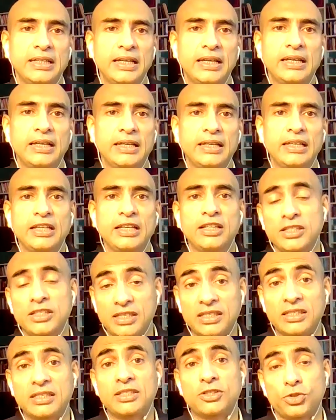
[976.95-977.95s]
eh,
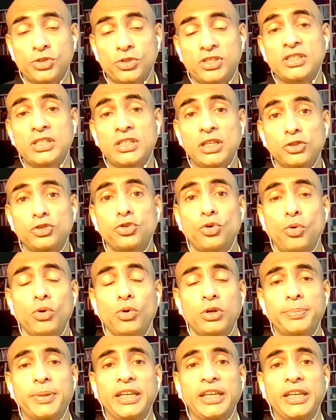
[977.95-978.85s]
is still talk